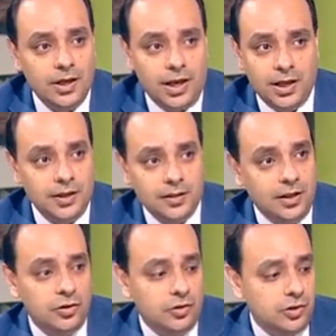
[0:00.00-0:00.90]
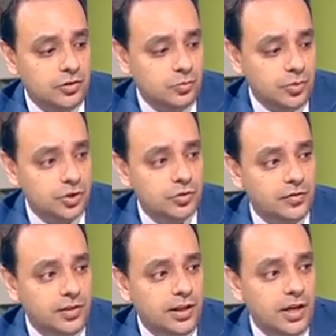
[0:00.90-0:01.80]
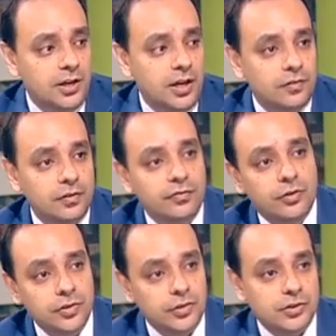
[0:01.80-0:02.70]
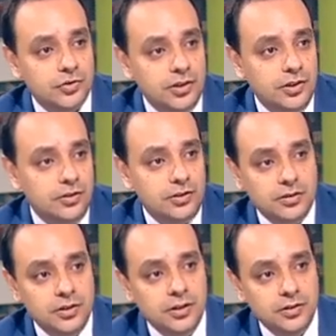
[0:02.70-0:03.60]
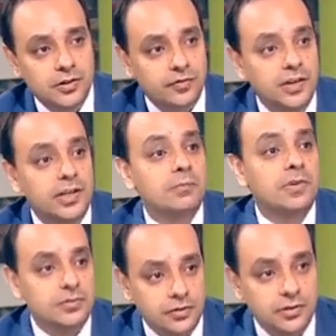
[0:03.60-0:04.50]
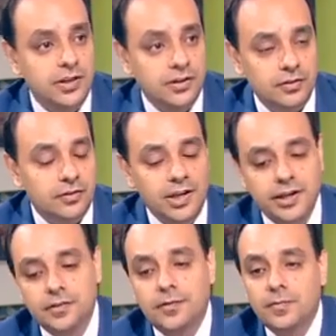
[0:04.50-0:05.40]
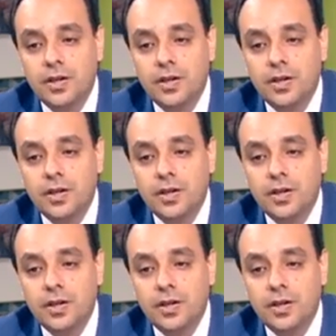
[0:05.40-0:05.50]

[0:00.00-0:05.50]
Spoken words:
and they do not wish to see any other foreign country intervening militarily in their land.